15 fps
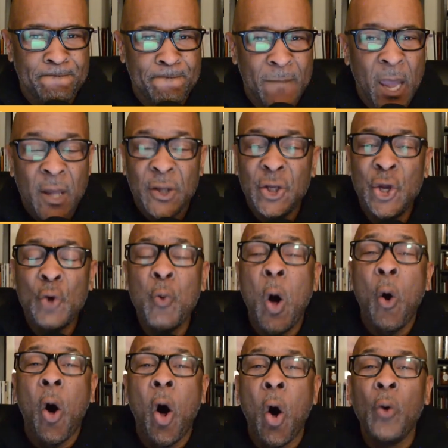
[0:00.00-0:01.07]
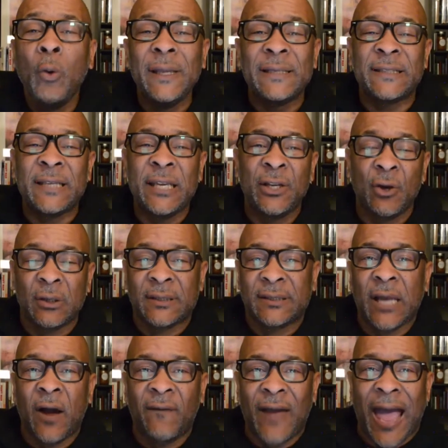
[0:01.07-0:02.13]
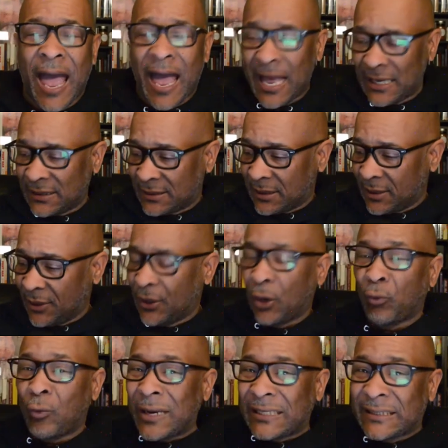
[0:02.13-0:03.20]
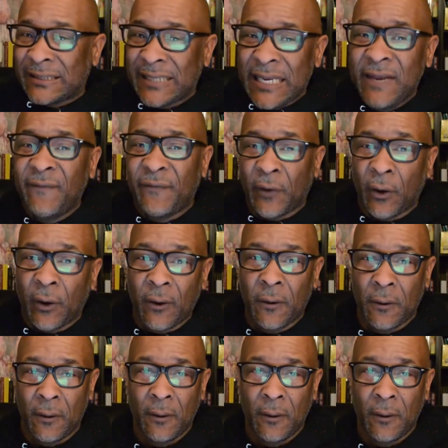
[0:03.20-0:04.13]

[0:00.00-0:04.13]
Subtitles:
You won't only see yourself as the receiver